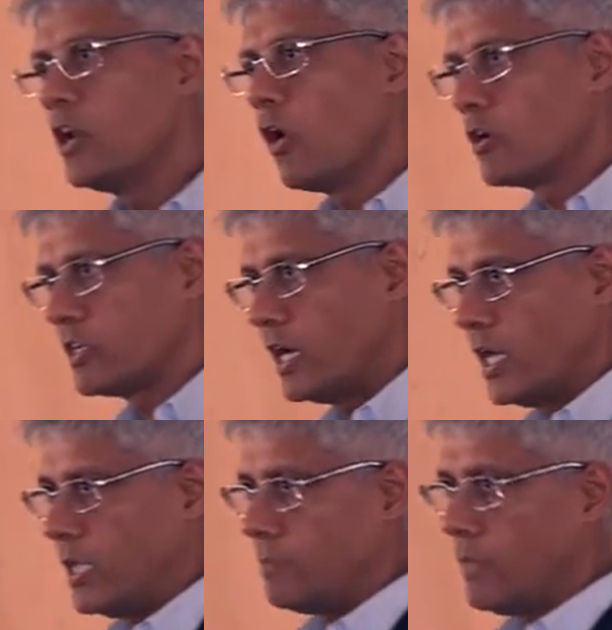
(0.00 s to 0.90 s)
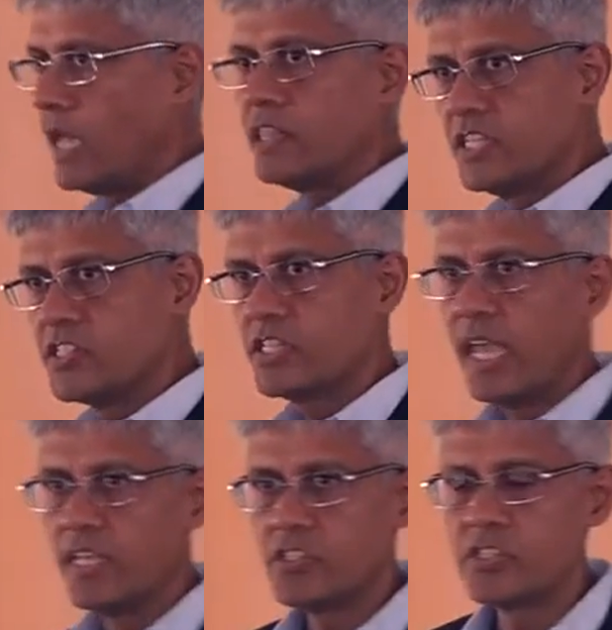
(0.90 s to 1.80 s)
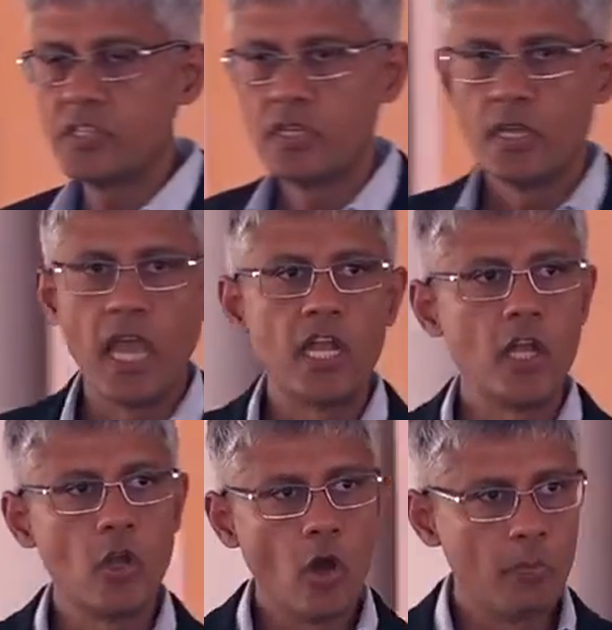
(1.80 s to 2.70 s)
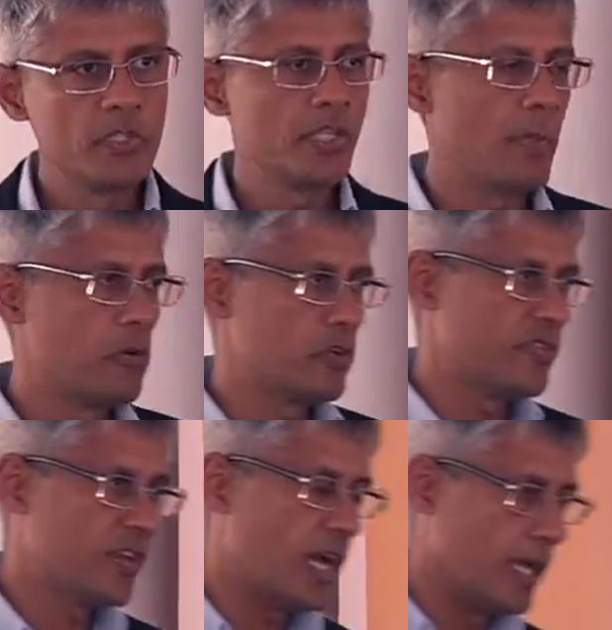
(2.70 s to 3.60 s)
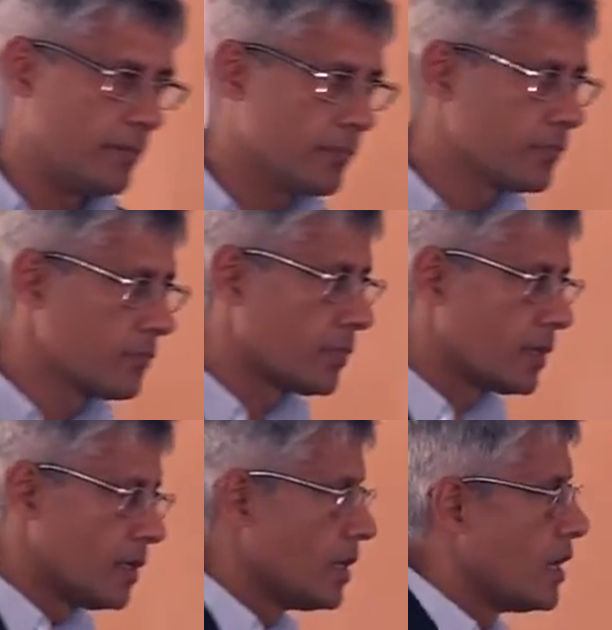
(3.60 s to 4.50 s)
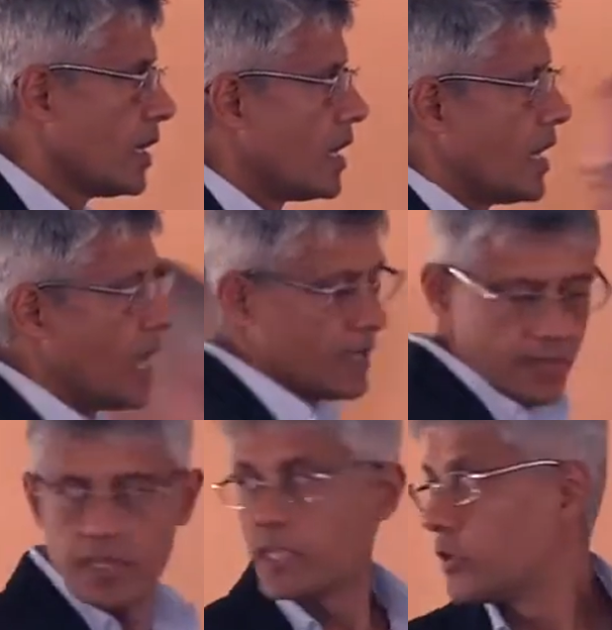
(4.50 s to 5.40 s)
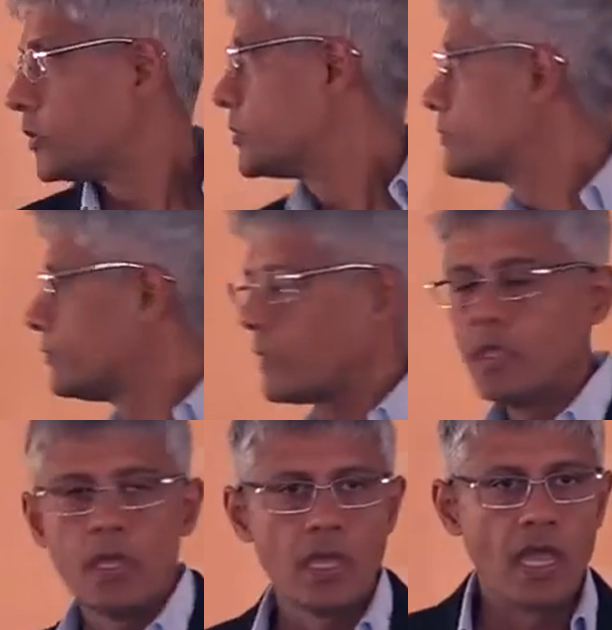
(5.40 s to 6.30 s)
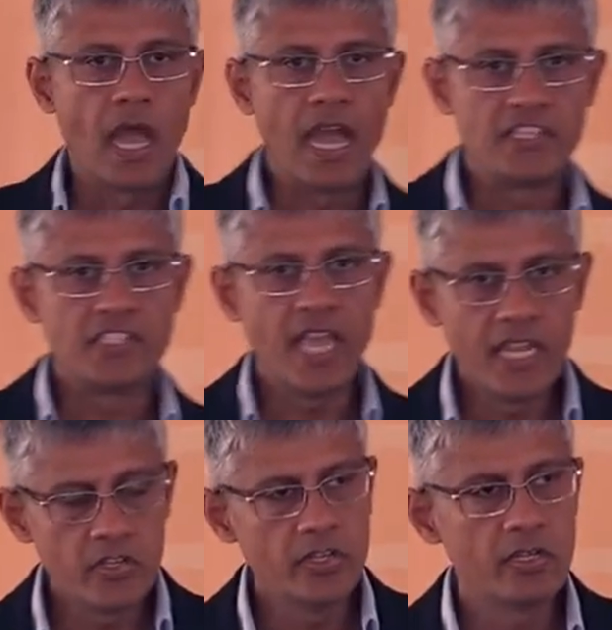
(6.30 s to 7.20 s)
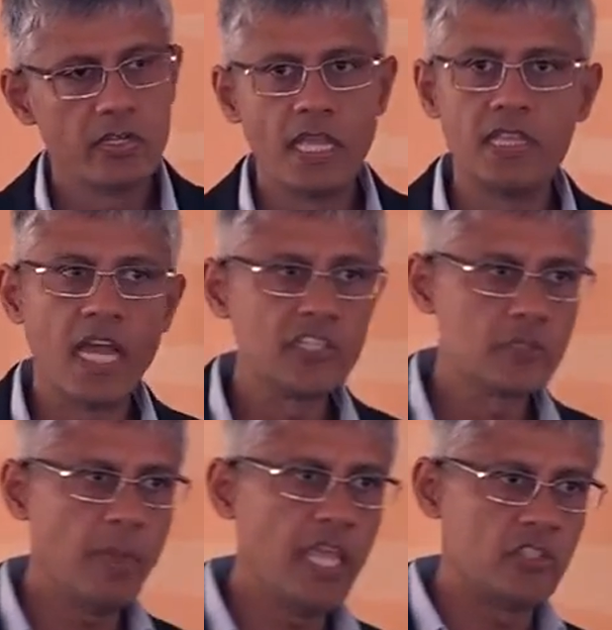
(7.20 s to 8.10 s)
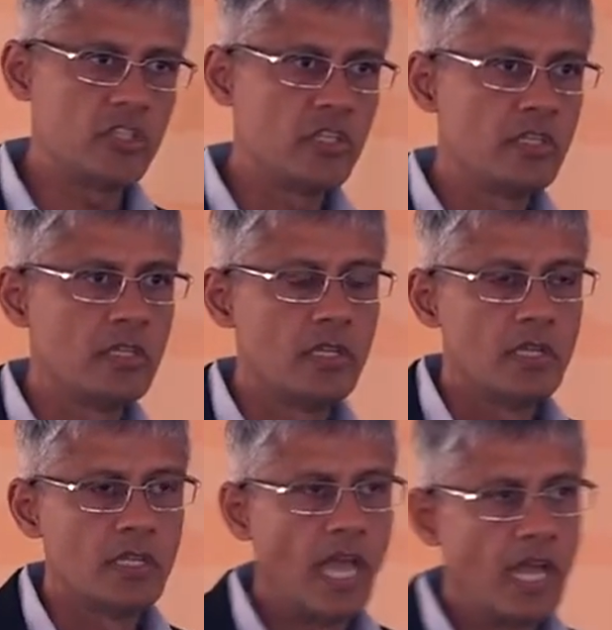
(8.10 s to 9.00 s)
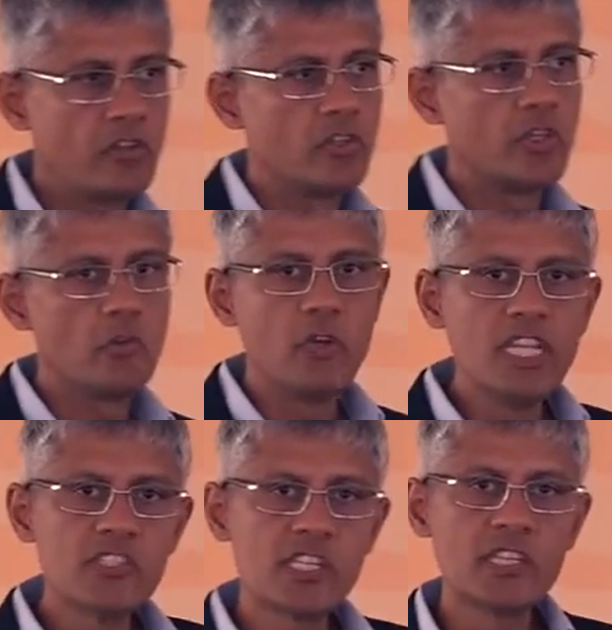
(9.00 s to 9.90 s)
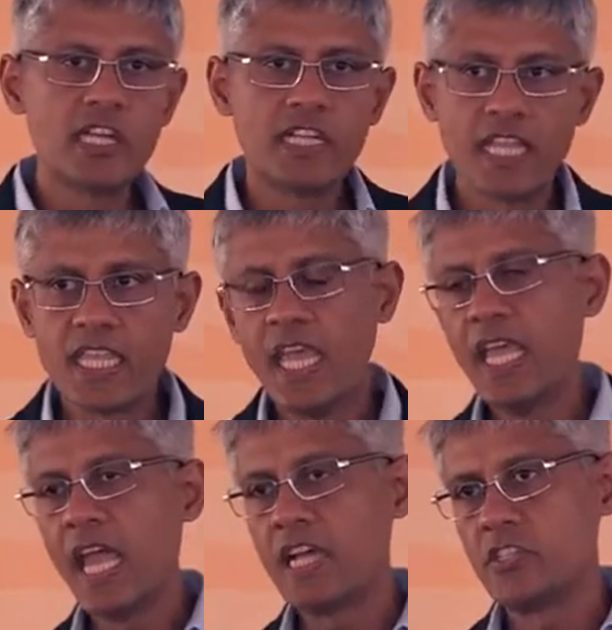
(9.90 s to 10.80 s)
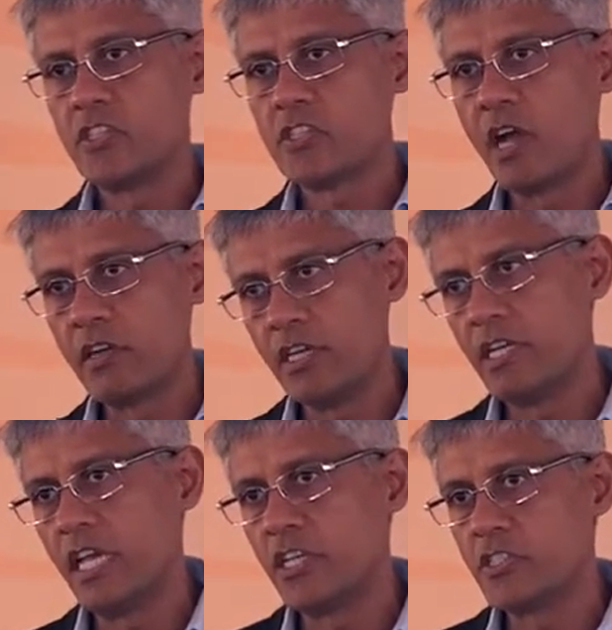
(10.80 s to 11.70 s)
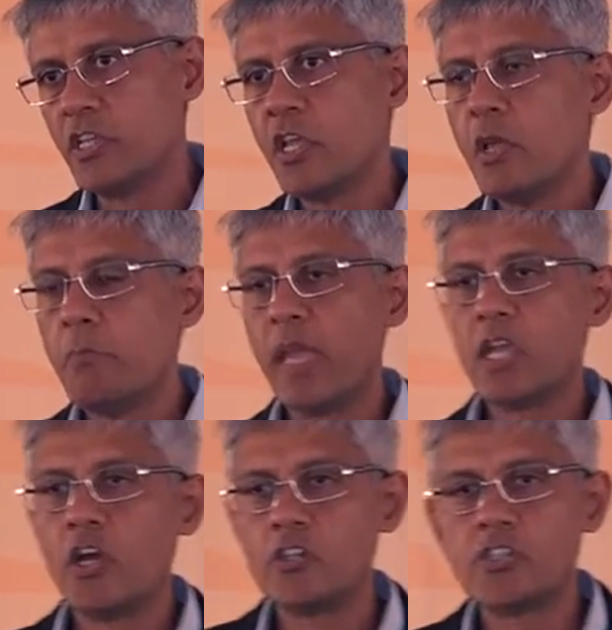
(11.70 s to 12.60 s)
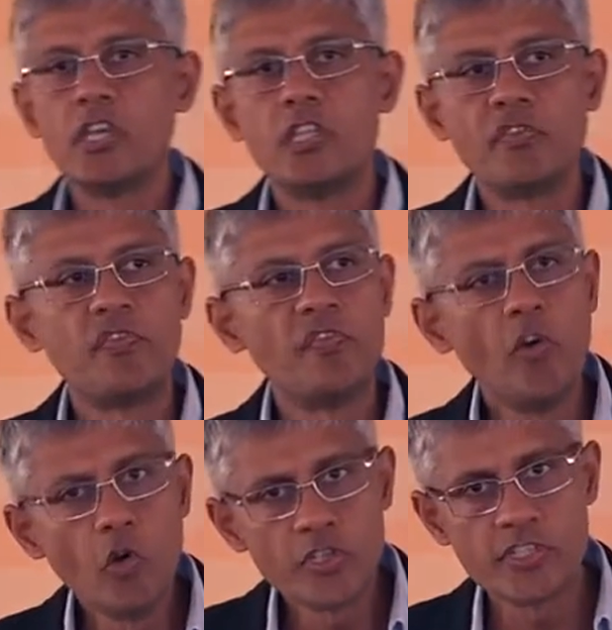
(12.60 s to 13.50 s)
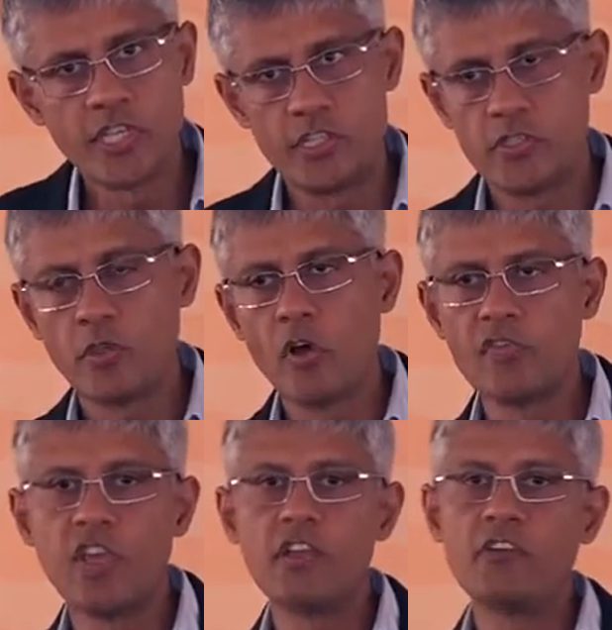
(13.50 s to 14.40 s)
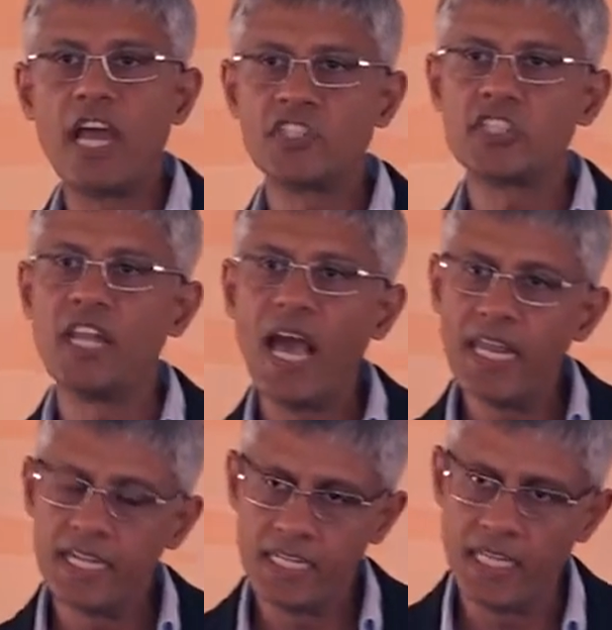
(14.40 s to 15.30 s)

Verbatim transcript: long time. And this takes an enormous amount of time. Thank you. I said in that speech that the reason the decay has started is because the forces of irrationality